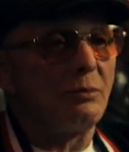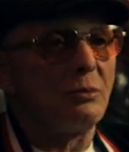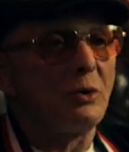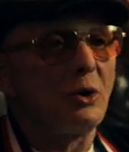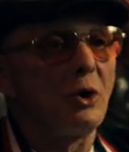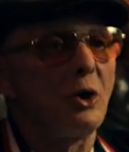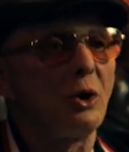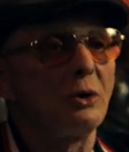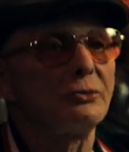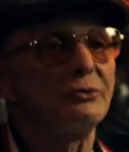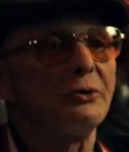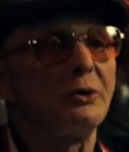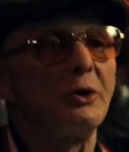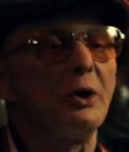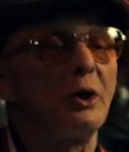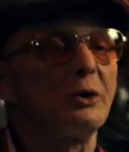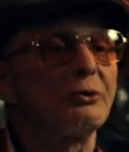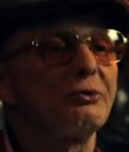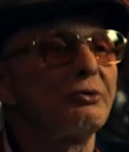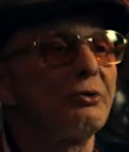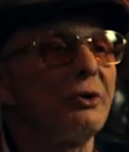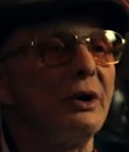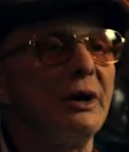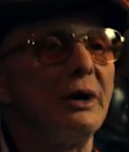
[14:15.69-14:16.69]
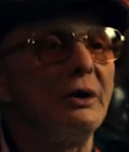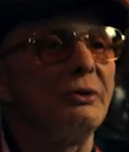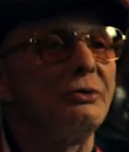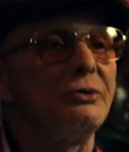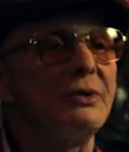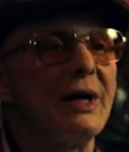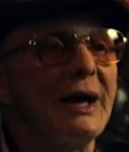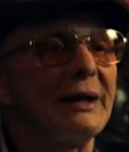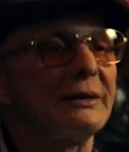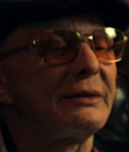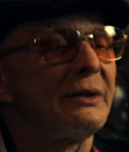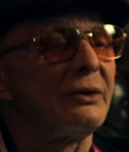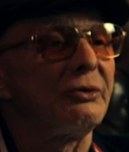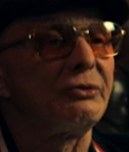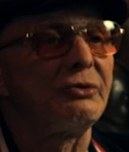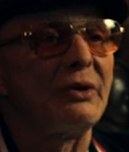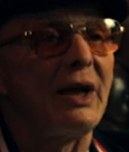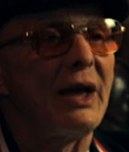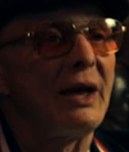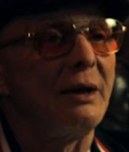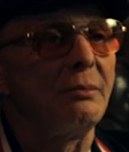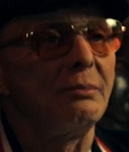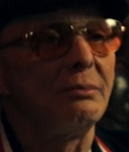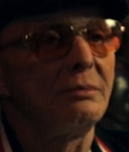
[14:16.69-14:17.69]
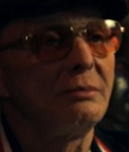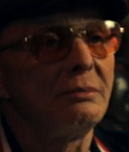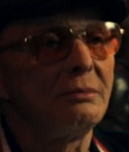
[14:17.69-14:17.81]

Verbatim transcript: Cosa Nostra is not the same.